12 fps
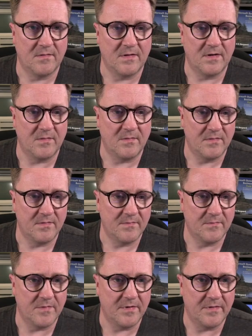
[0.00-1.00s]
Wow,
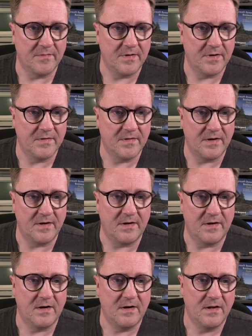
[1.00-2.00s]
where are we?
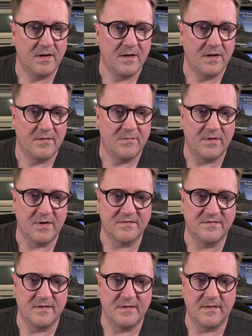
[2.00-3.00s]
There. We can
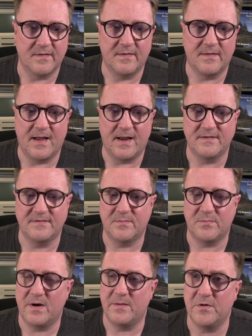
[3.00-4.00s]
see that that is the
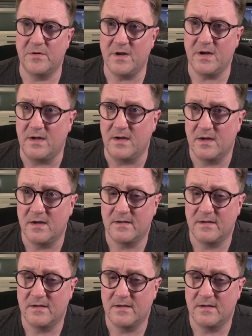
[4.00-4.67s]
primary key.